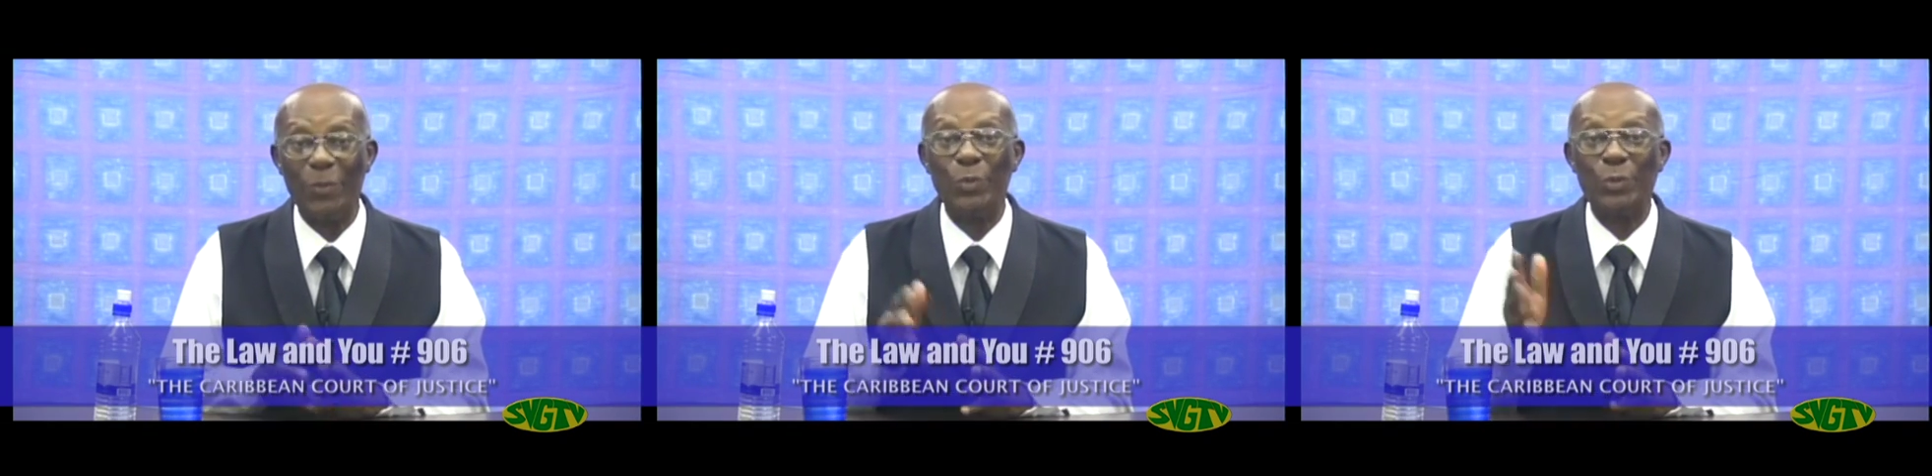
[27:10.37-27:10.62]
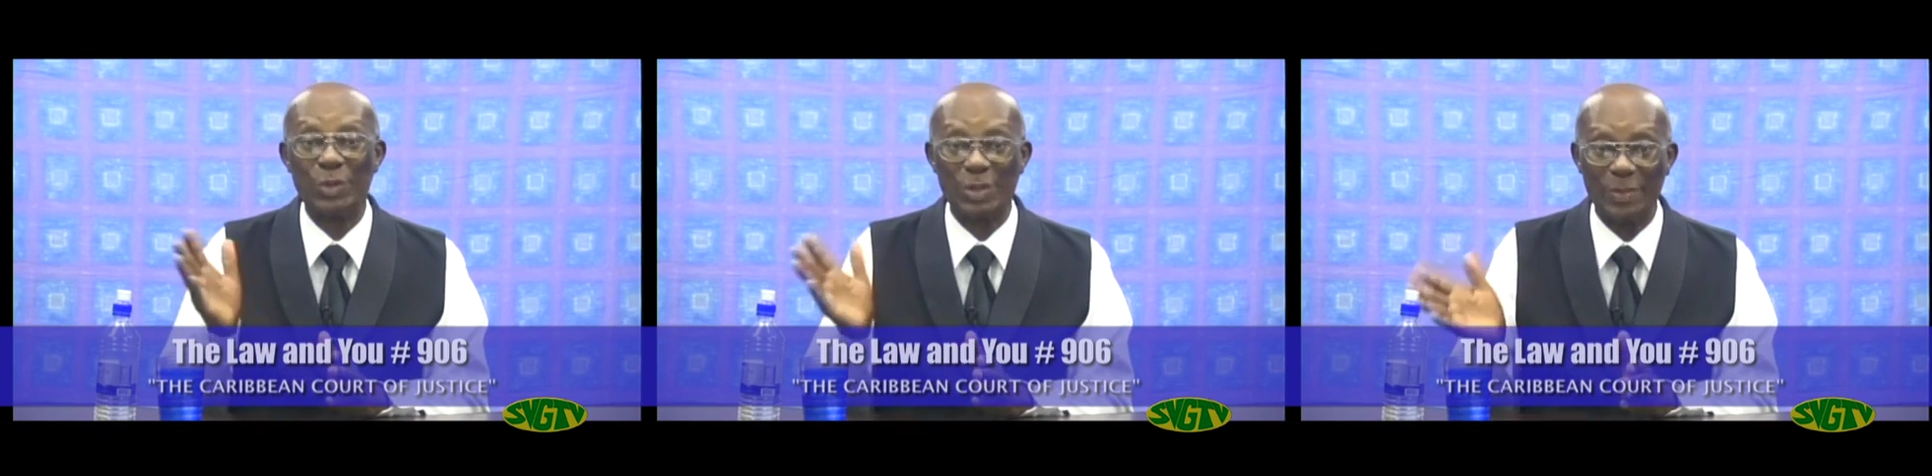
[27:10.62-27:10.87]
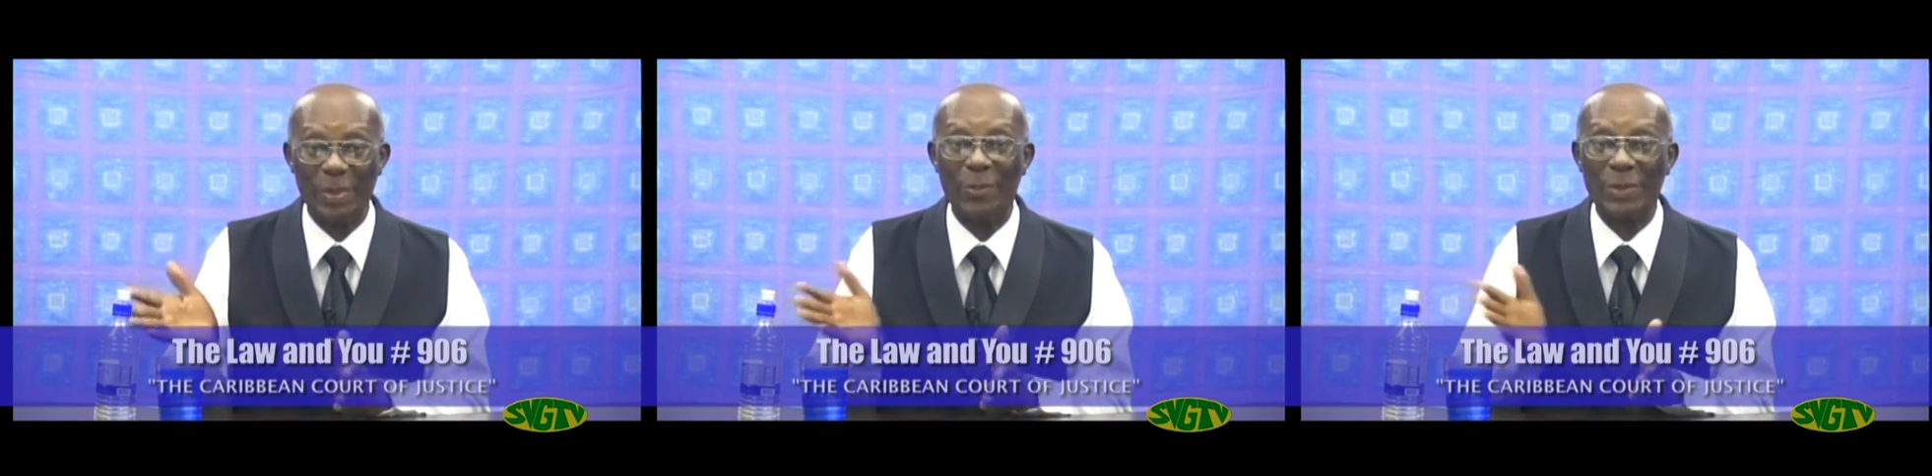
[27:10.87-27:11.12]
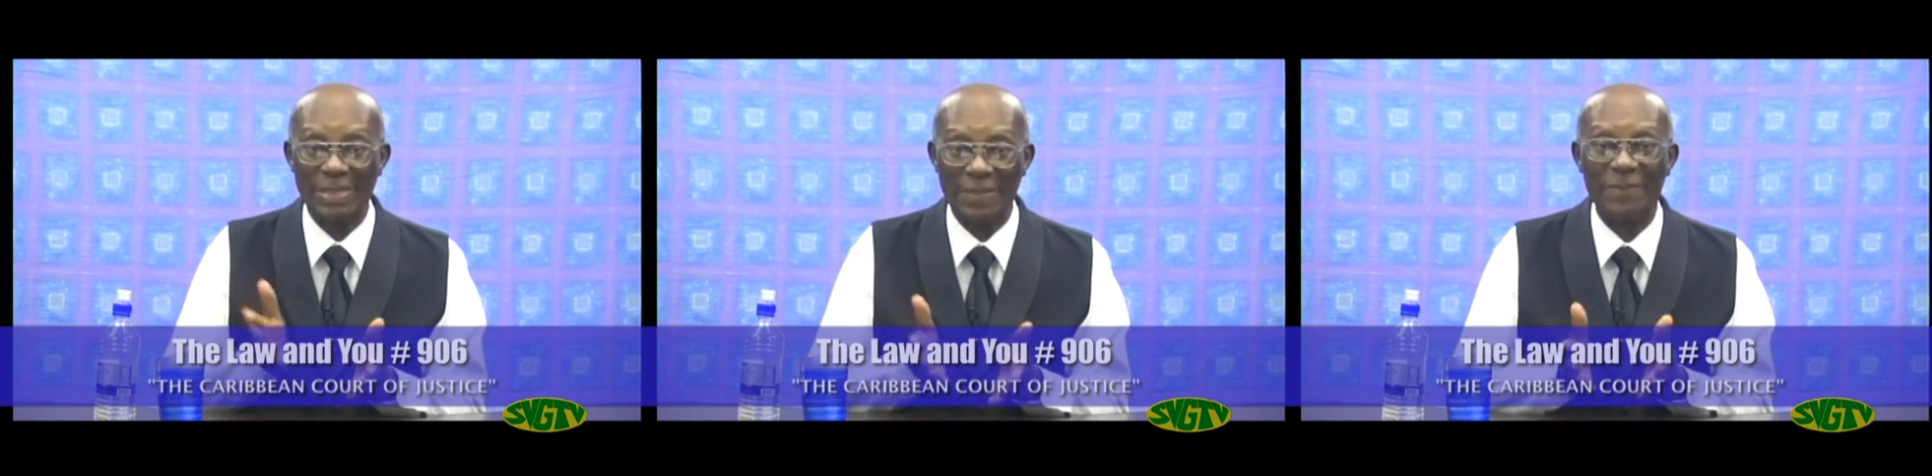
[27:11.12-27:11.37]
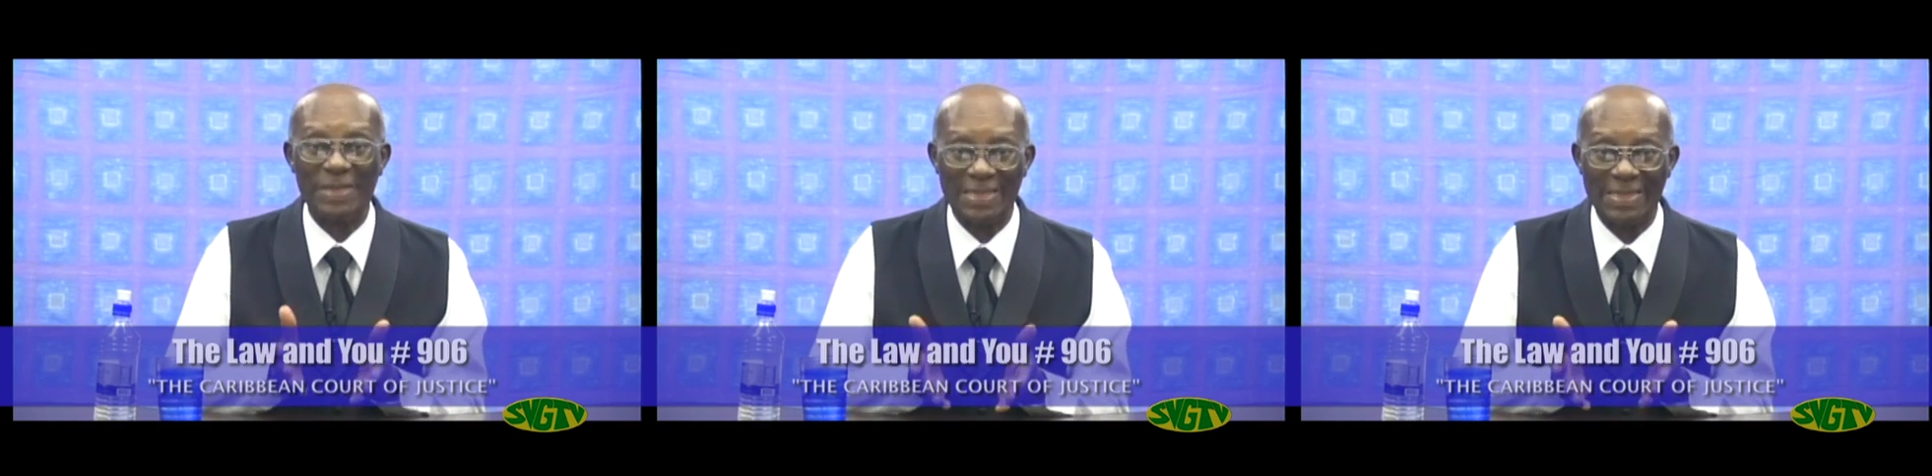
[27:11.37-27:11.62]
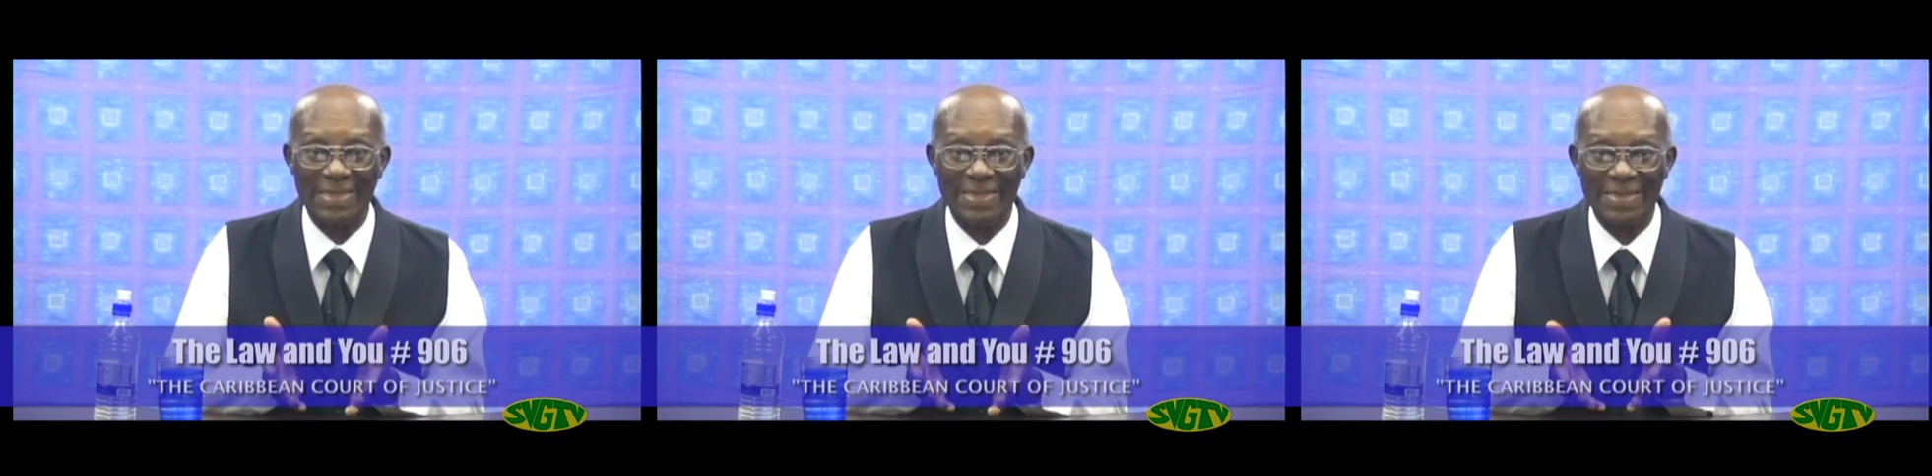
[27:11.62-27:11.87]
who used to be our Chief
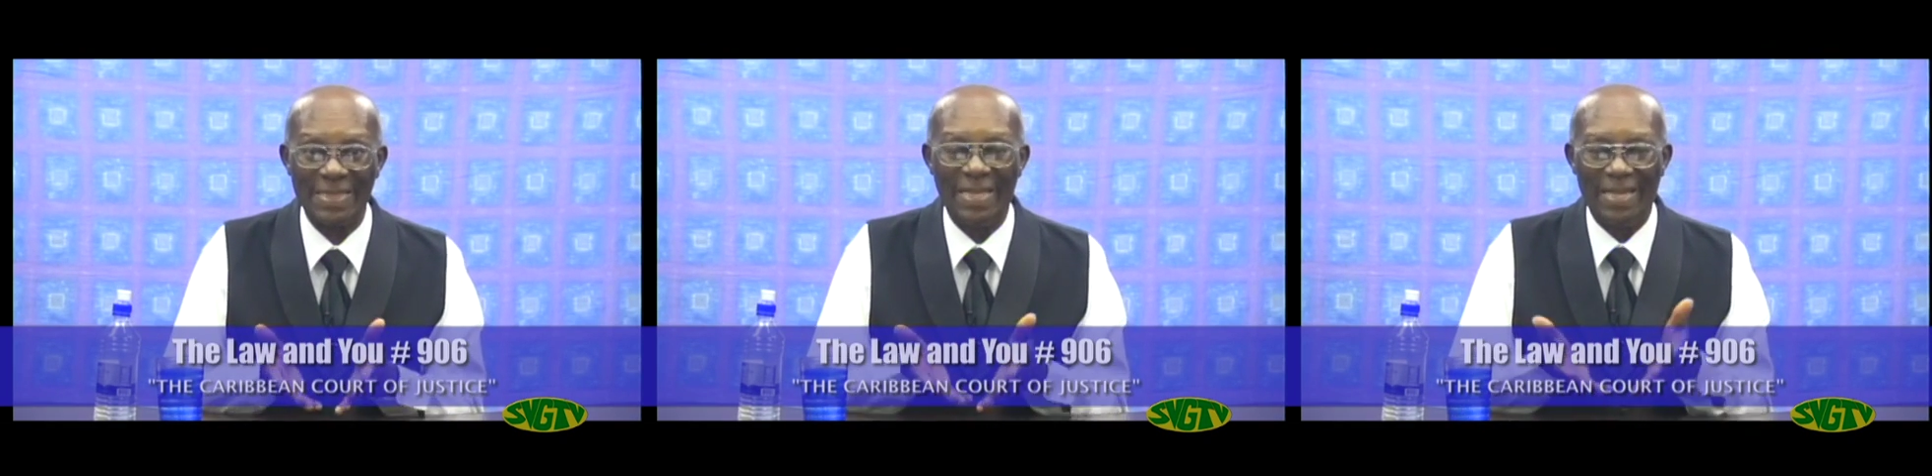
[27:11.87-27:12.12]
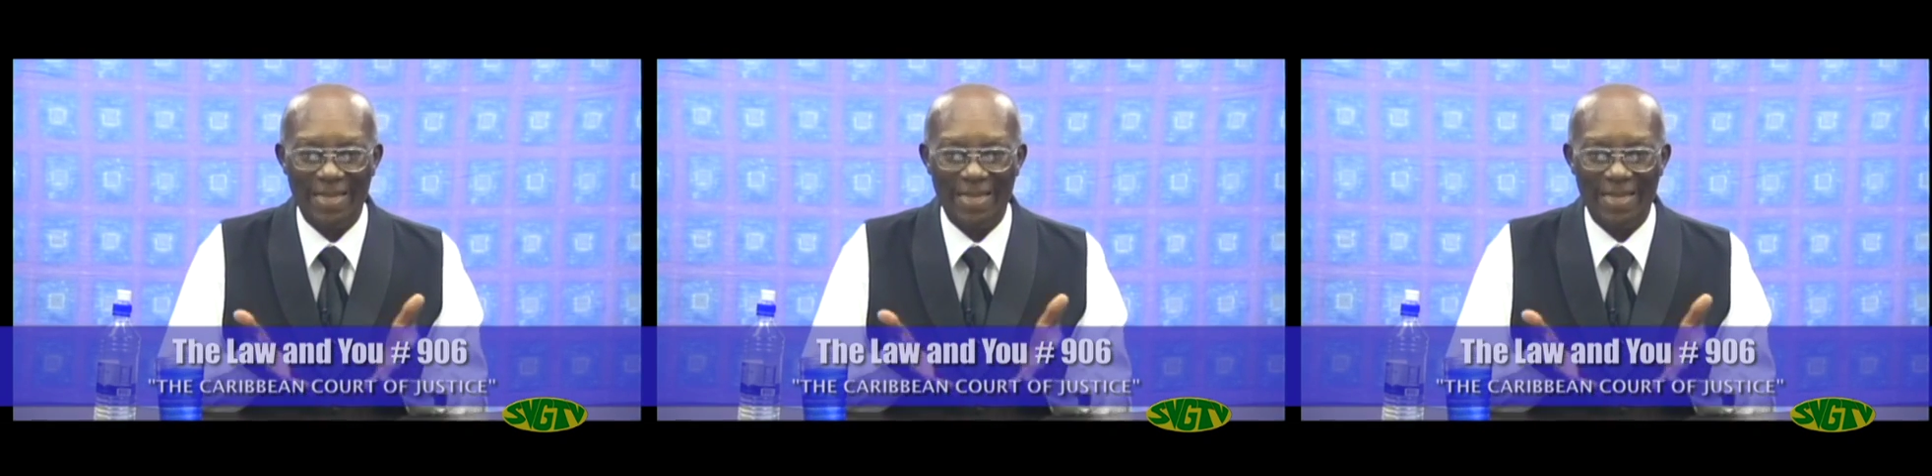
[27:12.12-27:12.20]
Justice